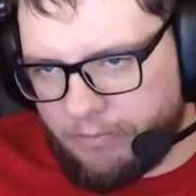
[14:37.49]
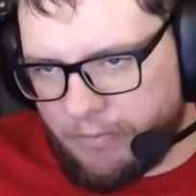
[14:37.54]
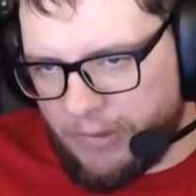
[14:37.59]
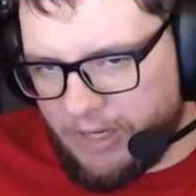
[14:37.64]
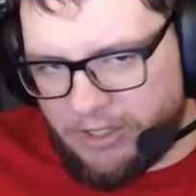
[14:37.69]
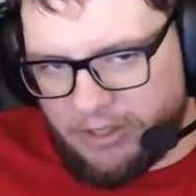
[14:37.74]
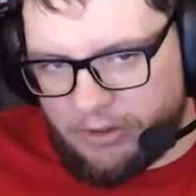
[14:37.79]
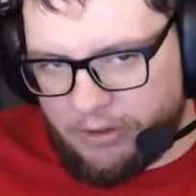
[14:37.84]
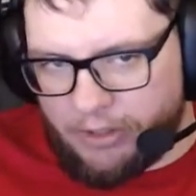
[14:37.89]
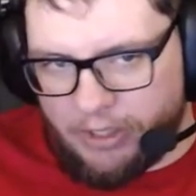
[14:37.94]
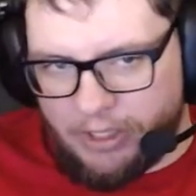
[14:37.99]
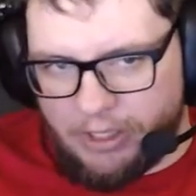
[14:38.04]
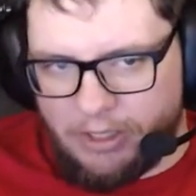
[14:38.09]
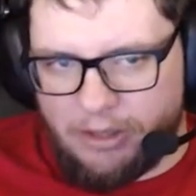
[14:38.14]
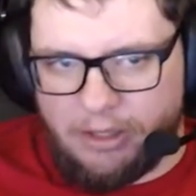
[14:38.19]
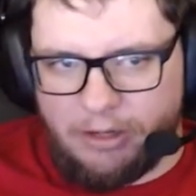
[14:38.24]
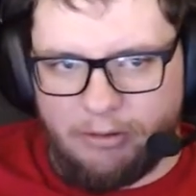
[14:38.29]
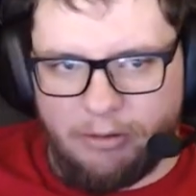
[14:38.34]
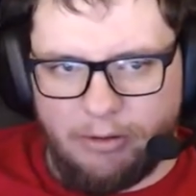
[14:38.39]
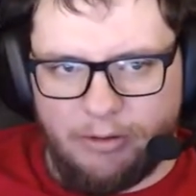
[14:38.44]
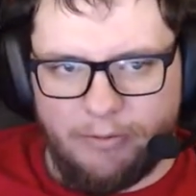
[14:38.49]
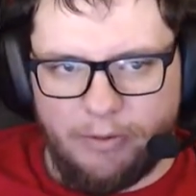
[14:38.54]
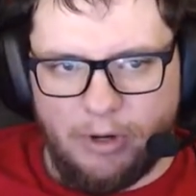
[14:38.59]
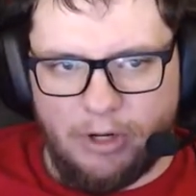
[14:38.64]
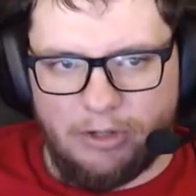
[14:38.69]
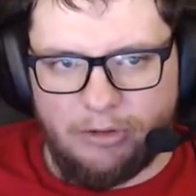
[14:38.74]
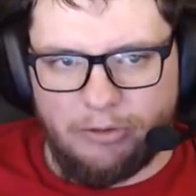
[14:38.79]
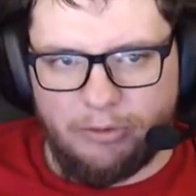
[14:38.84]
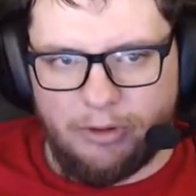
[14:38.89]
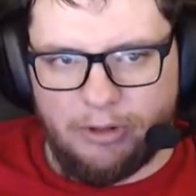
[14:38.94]
Basically, anything we've
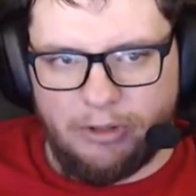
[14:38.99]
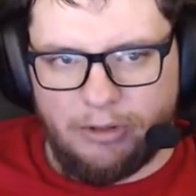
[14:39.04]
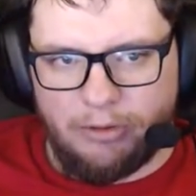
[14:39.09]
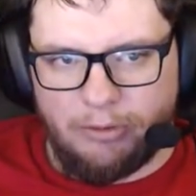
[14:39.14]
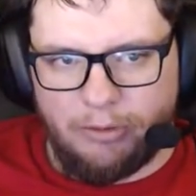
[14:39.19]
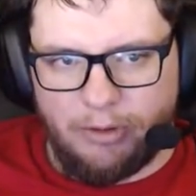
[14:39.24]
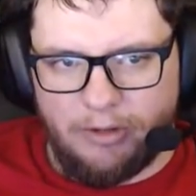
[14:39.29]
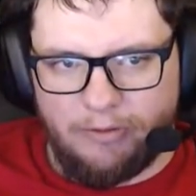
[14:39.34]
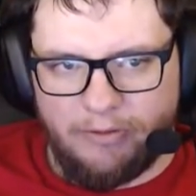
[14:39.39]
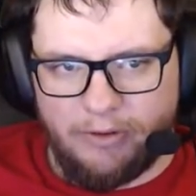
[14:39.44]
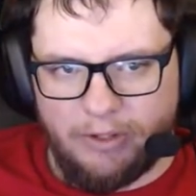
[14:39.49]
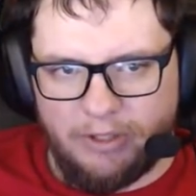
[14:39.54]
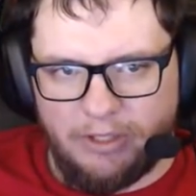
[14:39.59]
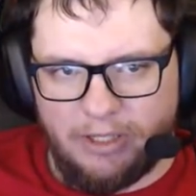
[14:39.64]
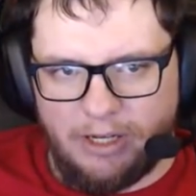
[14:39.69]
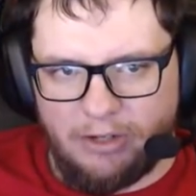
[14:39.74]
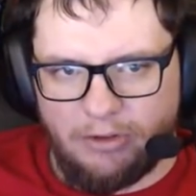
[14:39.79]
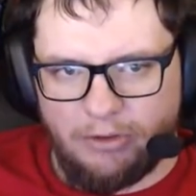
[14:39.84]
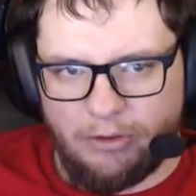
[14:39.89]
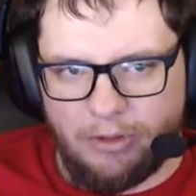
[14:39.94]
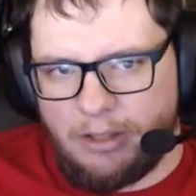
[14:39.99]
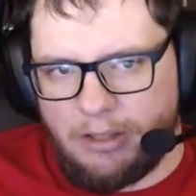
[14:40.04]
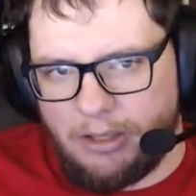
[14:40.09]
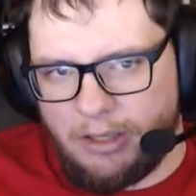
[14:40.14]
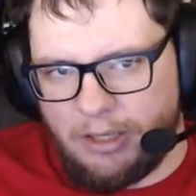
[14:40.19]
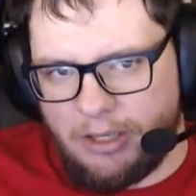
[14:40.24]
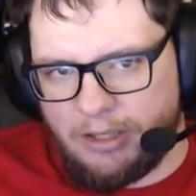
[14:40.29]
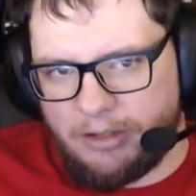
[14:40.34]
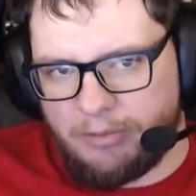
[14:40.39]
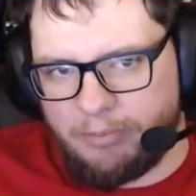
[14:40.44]
watched with the 21st century,
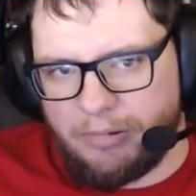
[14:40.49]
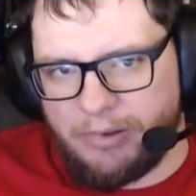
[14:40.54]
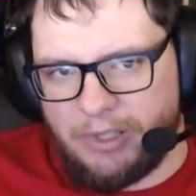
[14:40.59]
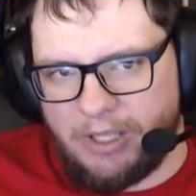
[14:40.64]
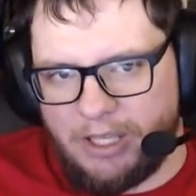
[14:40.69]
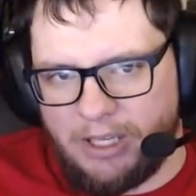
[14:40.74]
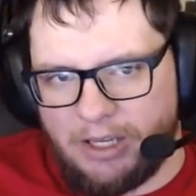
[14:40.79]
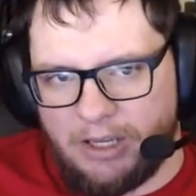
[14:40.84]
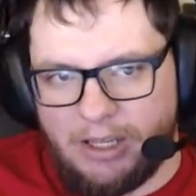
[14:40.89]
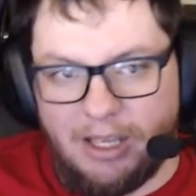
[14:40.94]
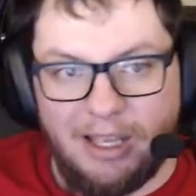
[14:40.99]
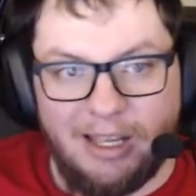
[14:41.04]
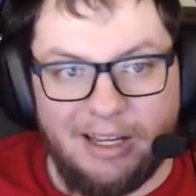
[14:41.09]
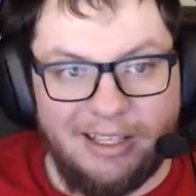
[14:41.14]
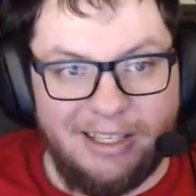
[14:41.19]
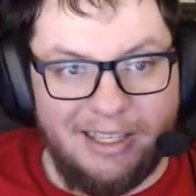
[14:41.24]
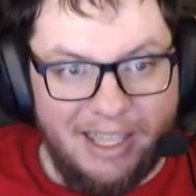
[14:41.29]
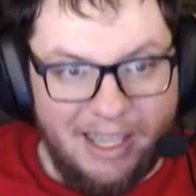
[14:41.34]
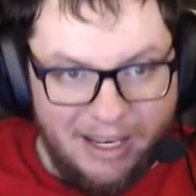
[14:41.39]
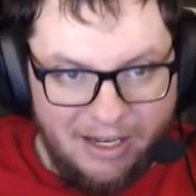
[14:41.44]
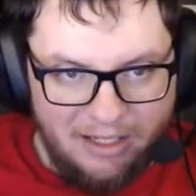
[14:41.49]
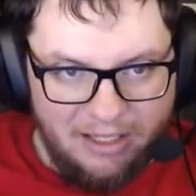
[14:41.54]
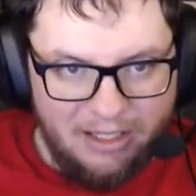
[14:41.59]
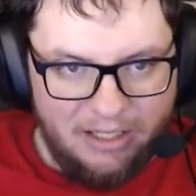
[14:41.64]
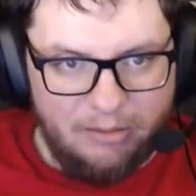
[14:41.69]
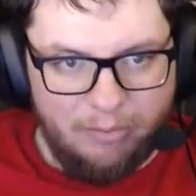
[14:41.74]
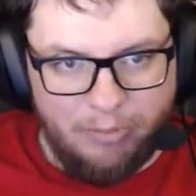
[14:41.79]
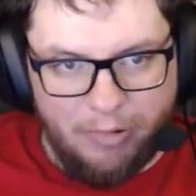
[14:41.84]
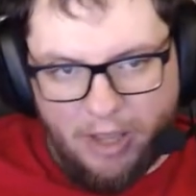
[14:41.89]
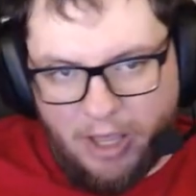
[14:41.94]
it's playing
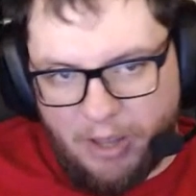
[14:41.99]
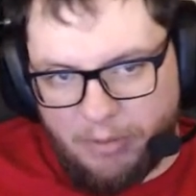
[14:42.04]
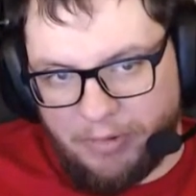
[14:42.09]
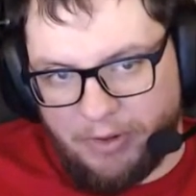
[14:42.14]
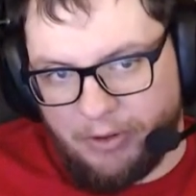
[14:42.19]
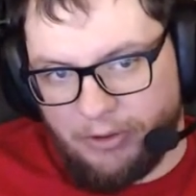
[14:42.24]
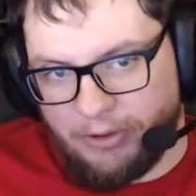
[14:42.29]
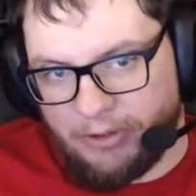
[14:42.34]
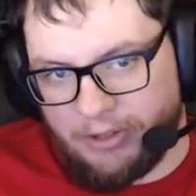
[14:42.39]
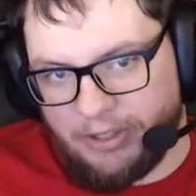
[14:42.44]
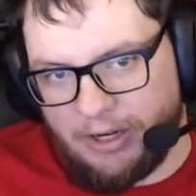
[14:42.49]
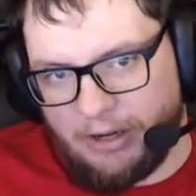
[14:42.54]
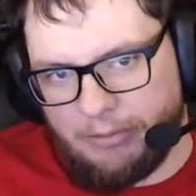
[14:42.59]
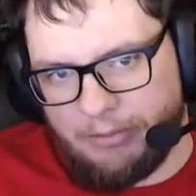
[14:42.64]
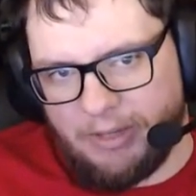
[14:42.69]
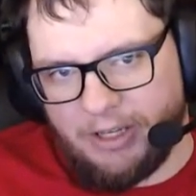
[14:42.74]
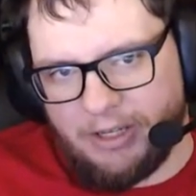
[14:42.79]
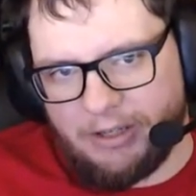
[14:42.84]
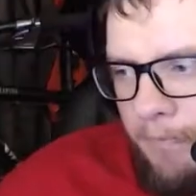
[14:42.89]
against popular sentiment,